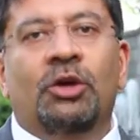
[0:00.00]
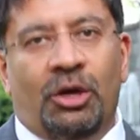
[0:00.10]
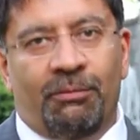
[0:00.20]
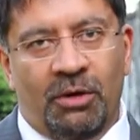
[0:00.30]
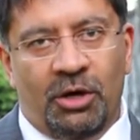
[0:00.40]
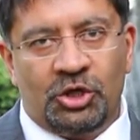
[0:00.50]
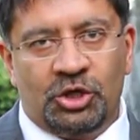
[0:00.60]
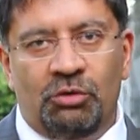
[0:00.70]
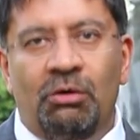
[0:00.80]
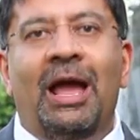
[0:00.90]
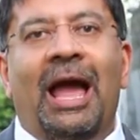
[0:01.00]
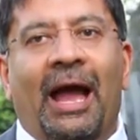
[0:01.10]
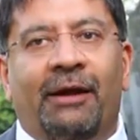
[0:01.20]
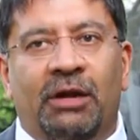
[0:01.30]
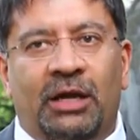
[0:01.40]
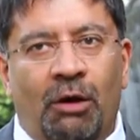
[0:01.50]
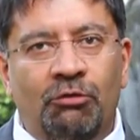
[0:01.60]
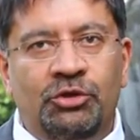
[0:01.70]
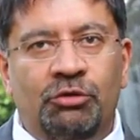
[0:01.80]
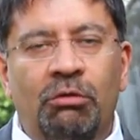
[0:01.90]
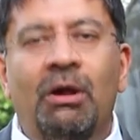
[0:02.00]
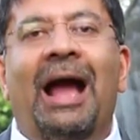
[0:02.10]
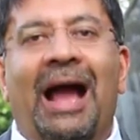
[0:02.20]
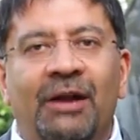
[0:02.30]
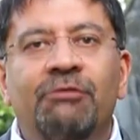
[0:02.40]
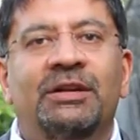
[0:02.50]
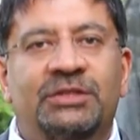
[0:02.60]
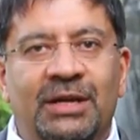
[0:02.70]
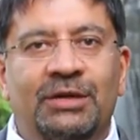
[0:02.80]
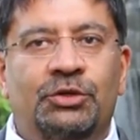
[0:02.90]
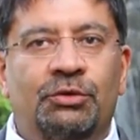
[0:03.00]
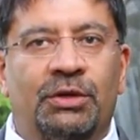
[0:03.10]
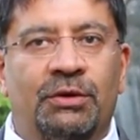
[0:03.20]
commercial, agricultural and residential